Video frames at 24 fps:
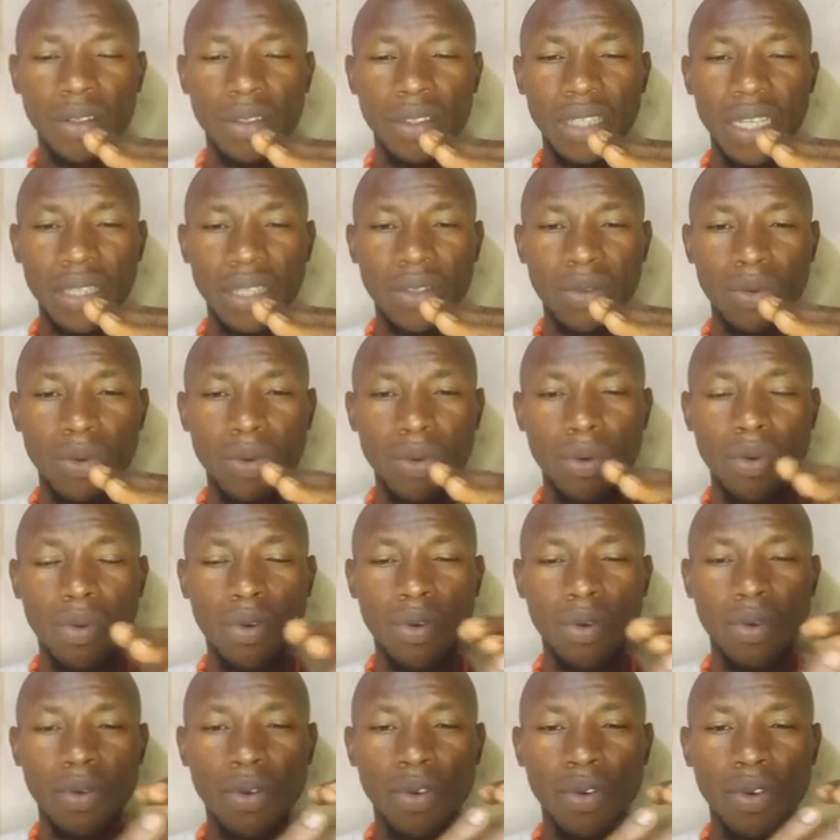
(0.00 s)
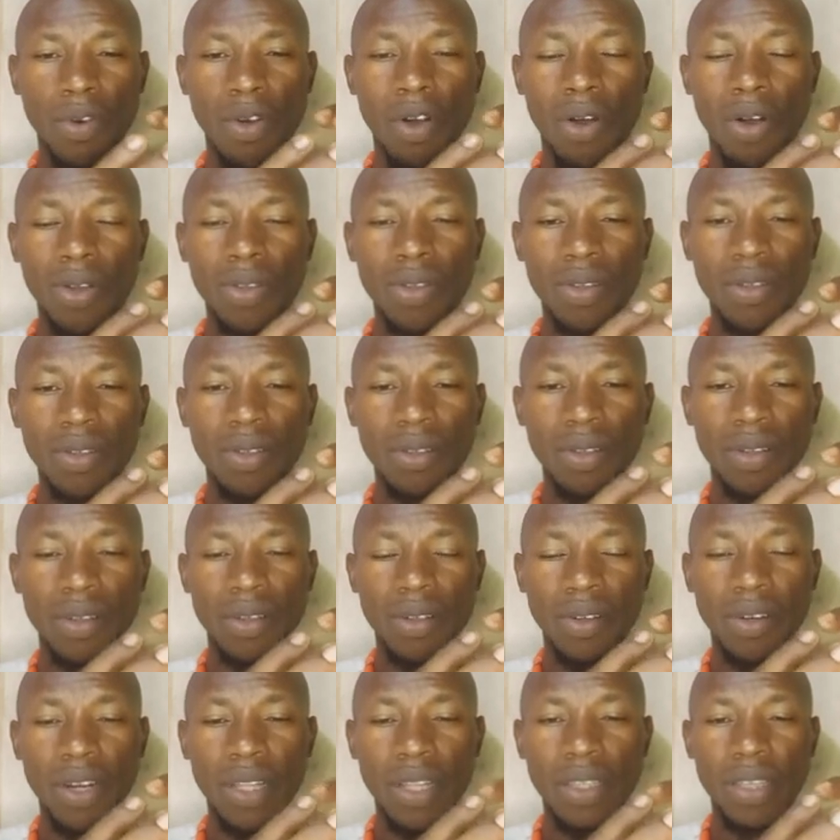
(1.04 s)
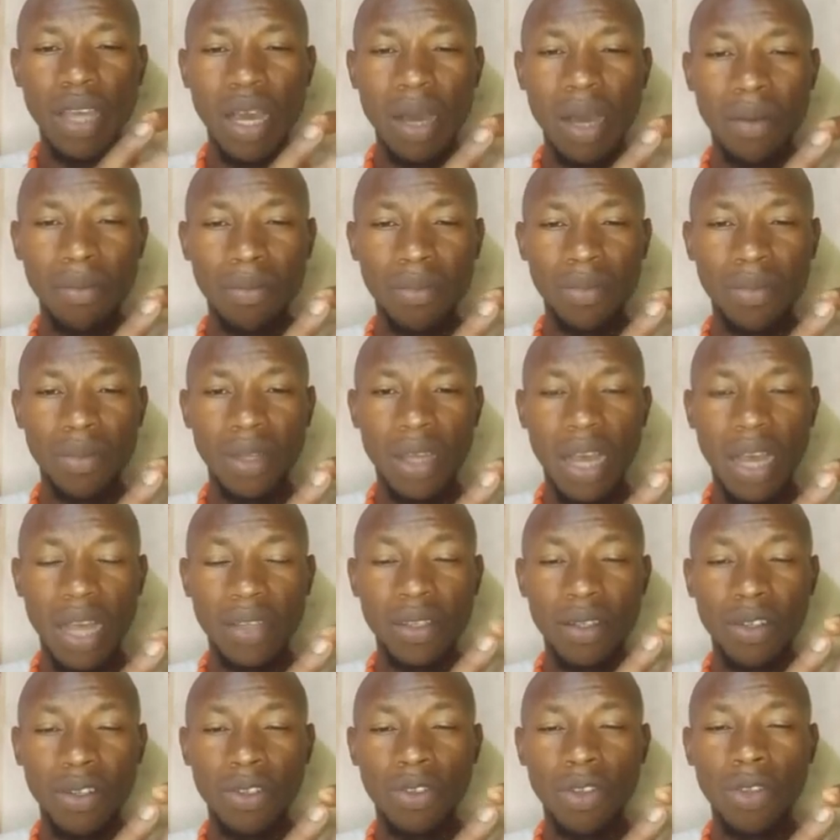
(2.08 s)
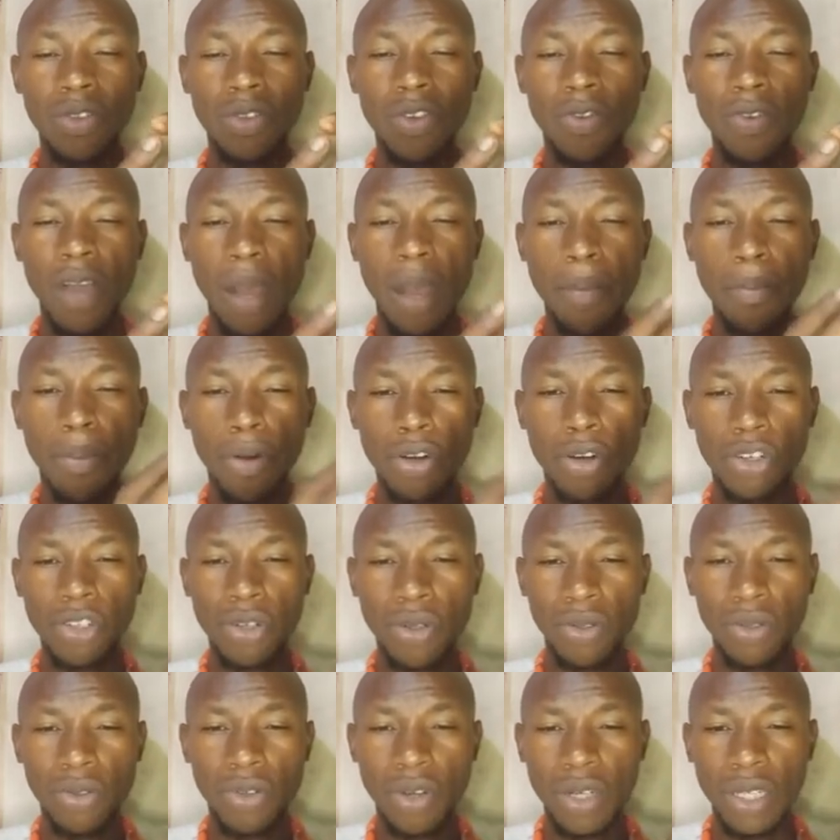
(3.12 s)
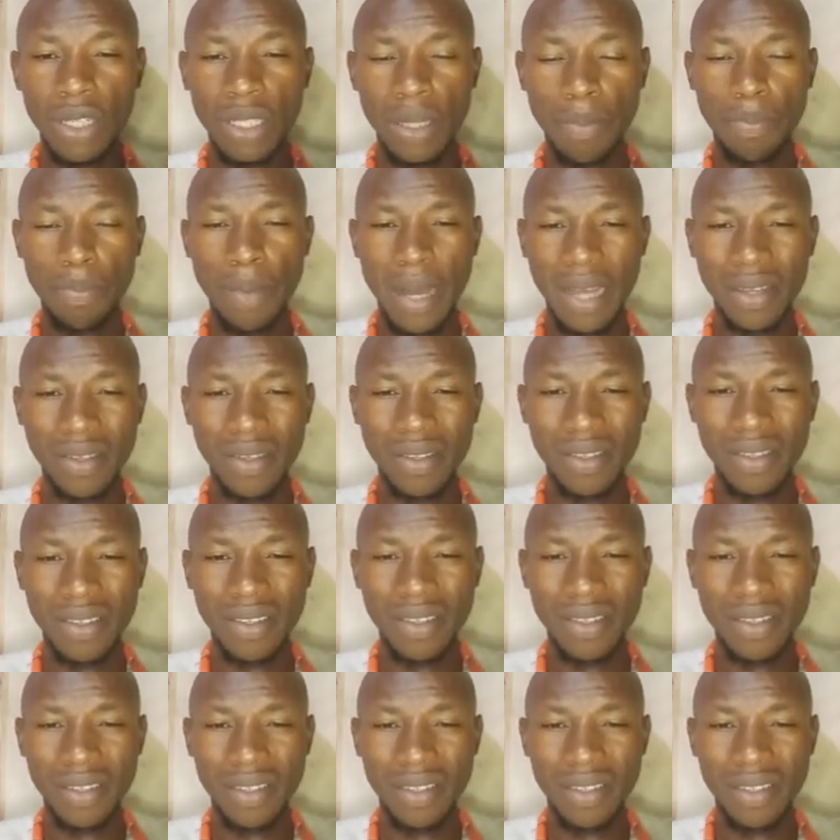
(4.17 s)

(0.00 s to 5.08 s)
that will cause great harm as a result of abortion done in the past.